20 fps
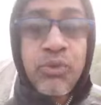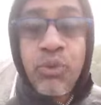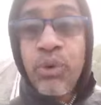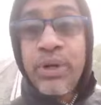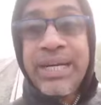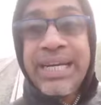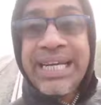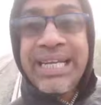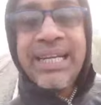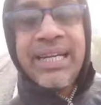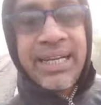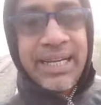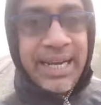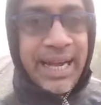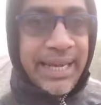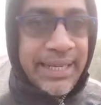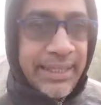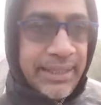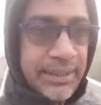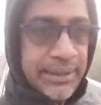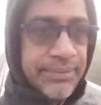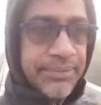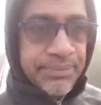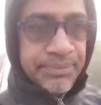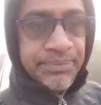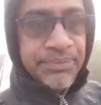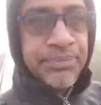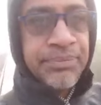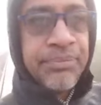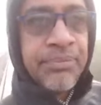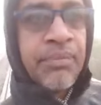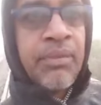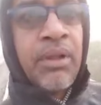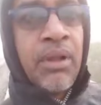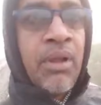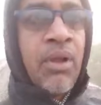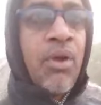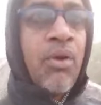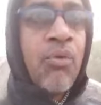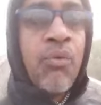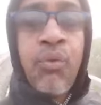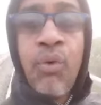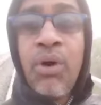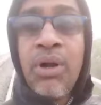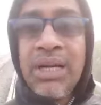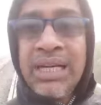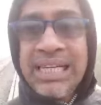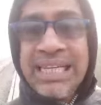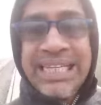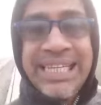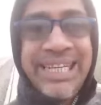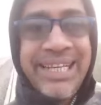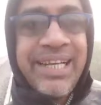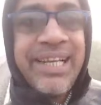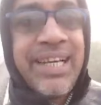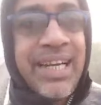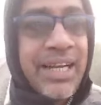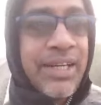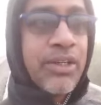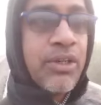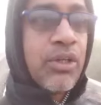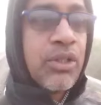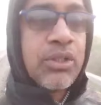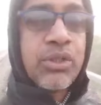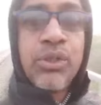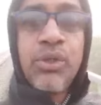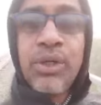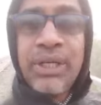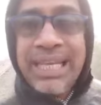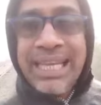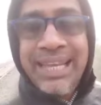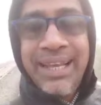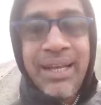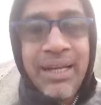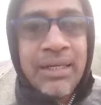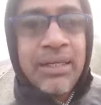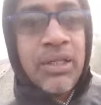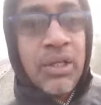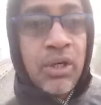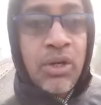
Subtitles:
for reading and writing. For reading and writing also here